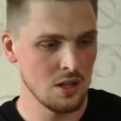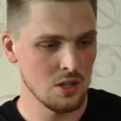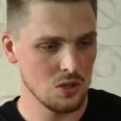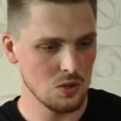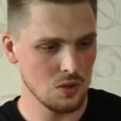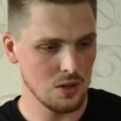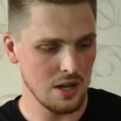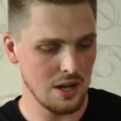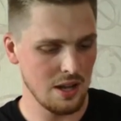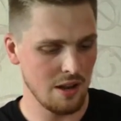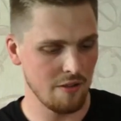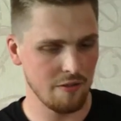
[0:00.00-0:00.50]
to
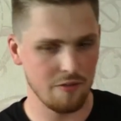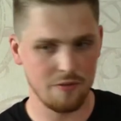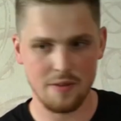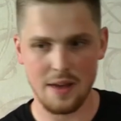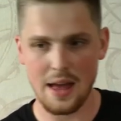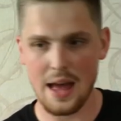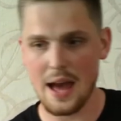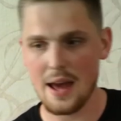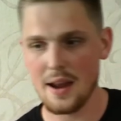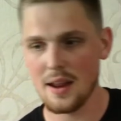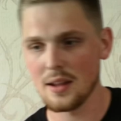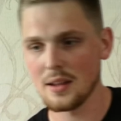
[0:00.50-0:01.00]
kind of
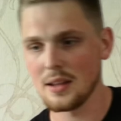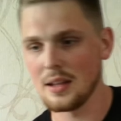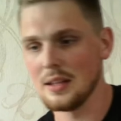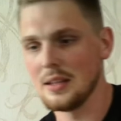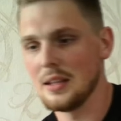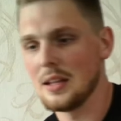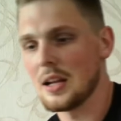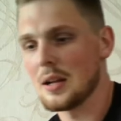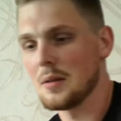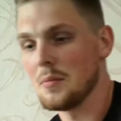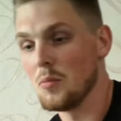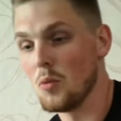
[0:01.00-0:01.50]
add it a
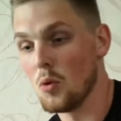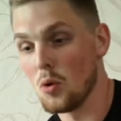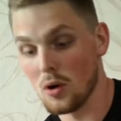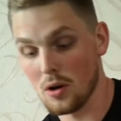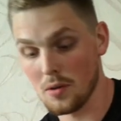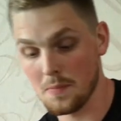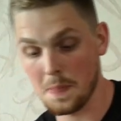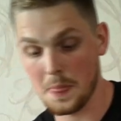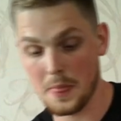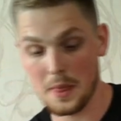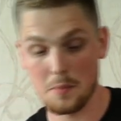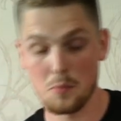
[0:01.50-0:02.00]
little
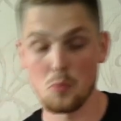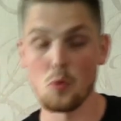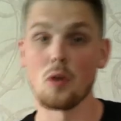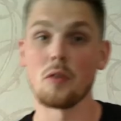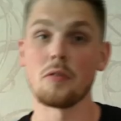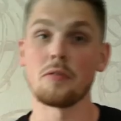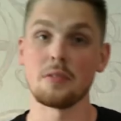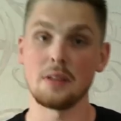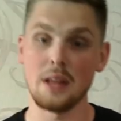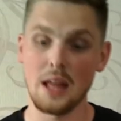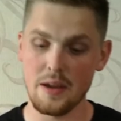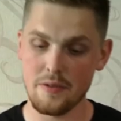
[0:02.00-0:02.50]
more
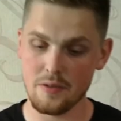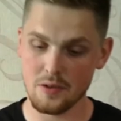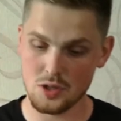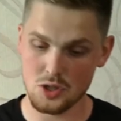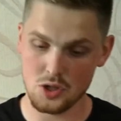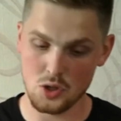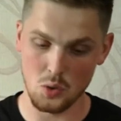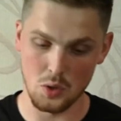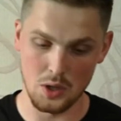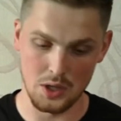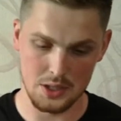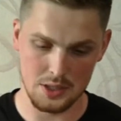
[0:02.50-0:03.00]
flavor
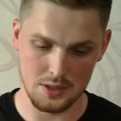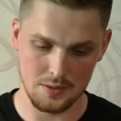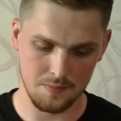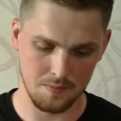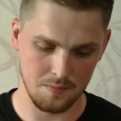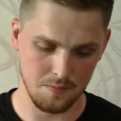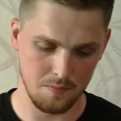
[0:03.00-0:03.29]
to it.